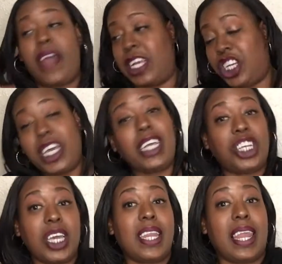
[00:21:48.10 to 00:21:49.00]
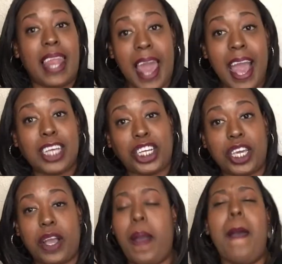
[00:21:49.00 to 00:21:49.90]
that she cheated last
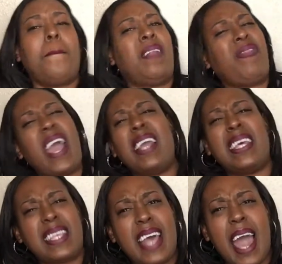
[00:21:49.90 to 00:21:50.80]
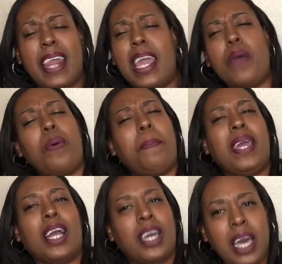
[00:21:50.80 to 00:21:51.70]
year, but they decided it would
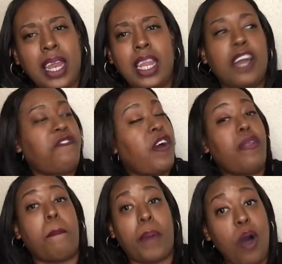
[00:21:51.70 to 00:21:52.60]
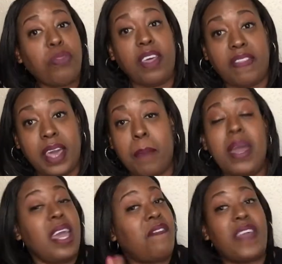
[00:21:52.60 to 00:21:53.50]
be a good look for the both of them
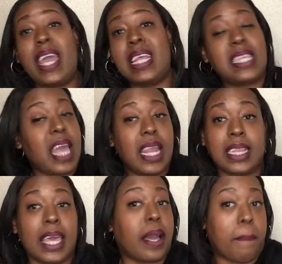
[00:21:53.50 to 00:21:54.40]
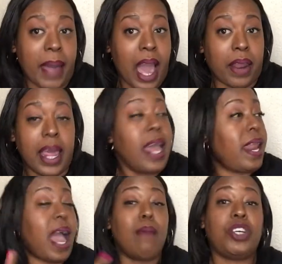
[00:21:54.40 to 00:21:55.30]
if they didn't say anything about it.
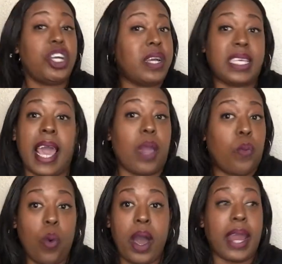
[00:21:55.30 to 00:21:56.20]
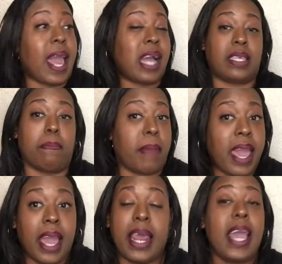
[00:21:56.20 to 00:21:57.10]
Now, I'm sure it's A1 as a
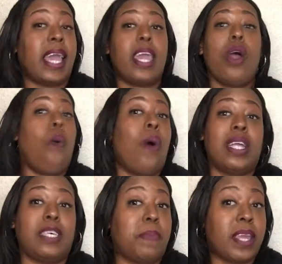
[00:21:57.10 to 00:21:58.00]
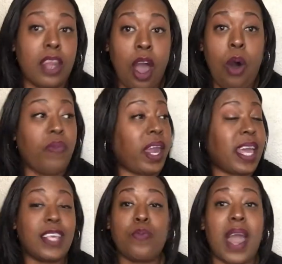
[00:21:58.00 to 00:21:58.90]
man, he don't want it to be known that
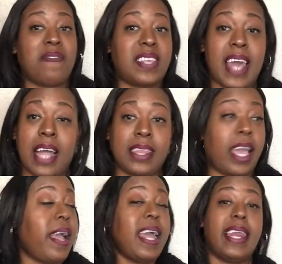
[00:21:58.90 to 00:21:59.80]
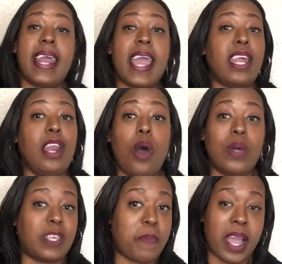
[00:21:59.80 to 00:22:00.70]
his wife is out there laying it low go
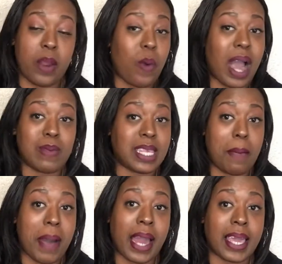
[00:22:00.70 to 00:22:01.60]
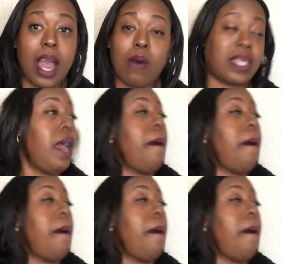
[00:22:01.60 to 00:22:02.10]
spraying the wine with somebody else.